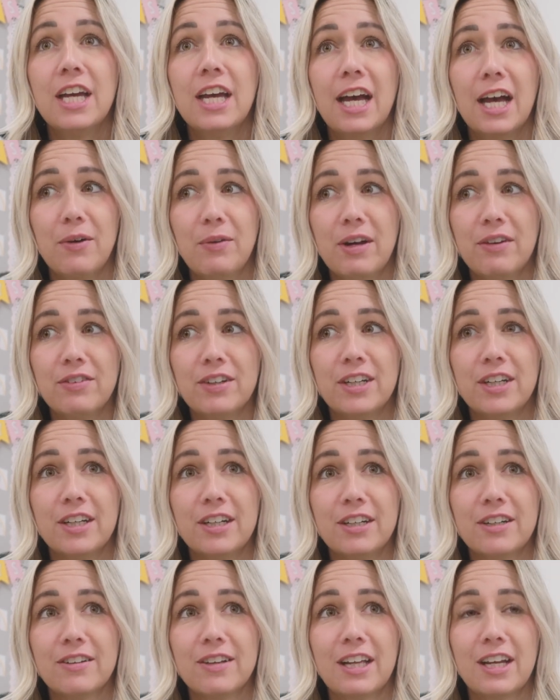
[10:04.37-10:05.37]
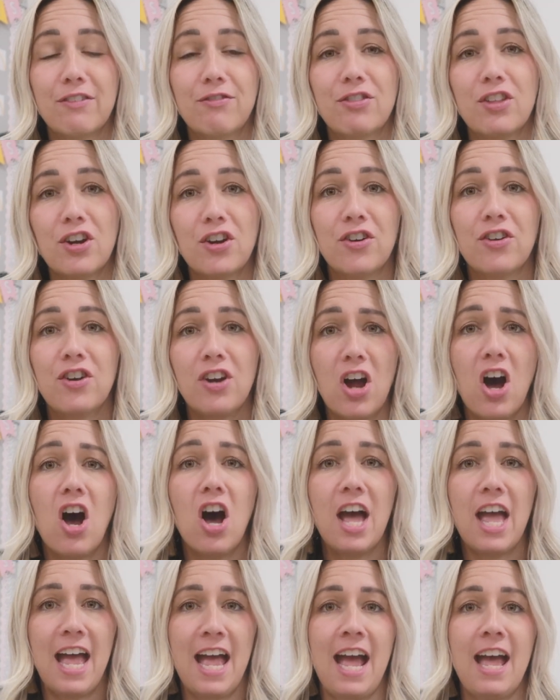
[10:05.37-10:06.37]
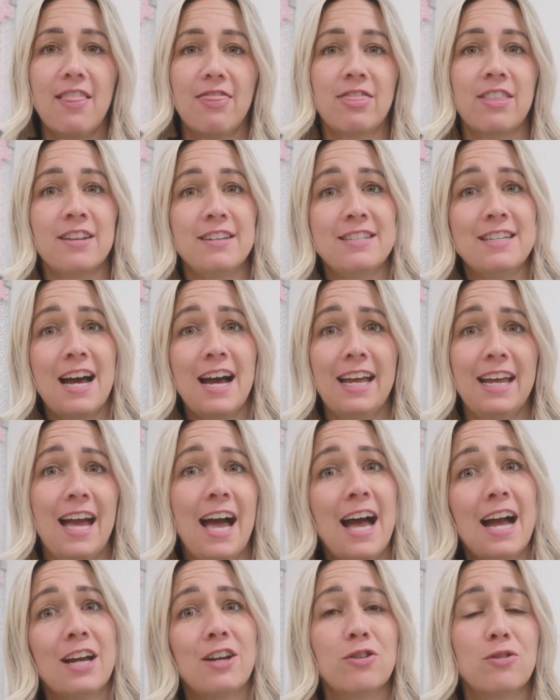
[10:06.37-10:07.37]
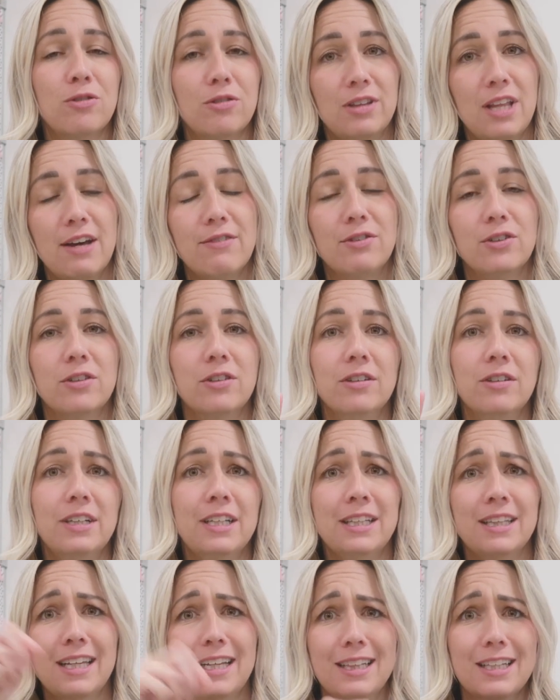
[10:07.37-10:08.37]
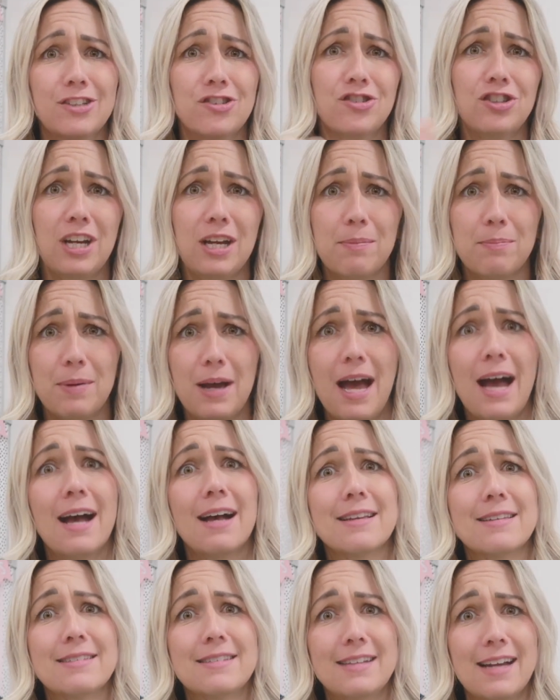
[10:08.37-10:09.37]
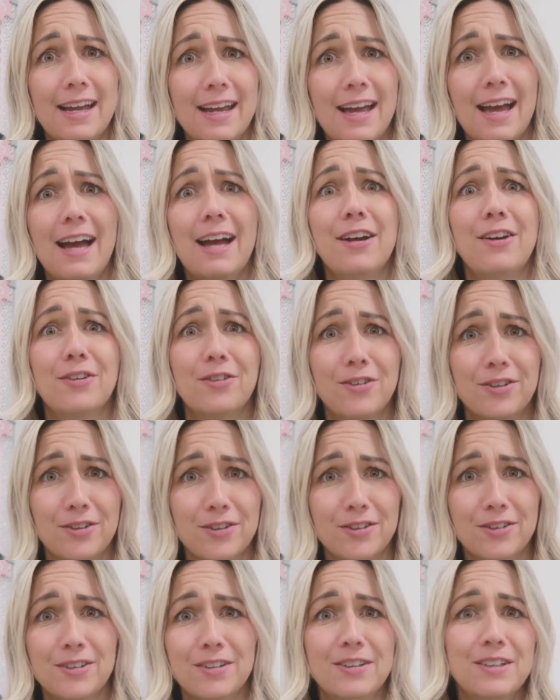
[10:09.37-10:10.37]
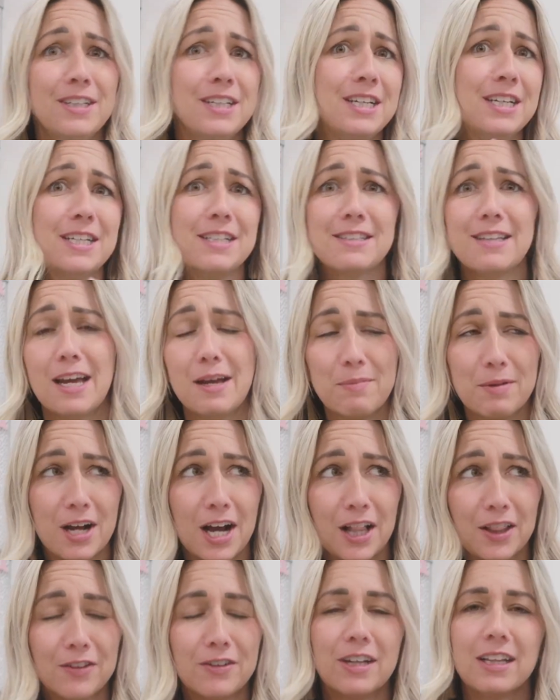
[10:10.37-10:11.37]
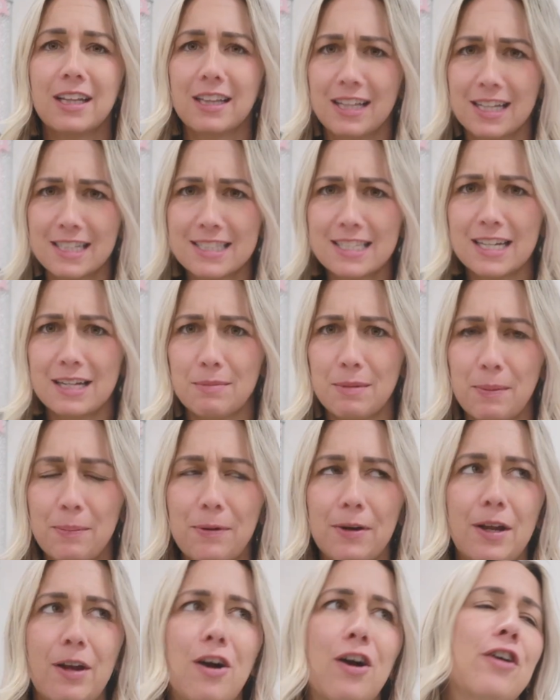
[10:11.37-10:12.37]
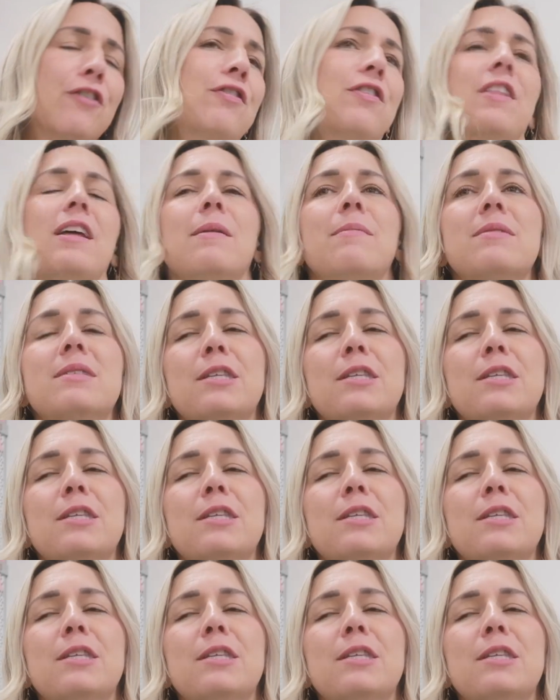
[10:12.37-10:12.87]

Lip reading: However, like if they're not at the diagonal level and like the shape has diagonal type coloring, then that's gonna be pretty hard for them.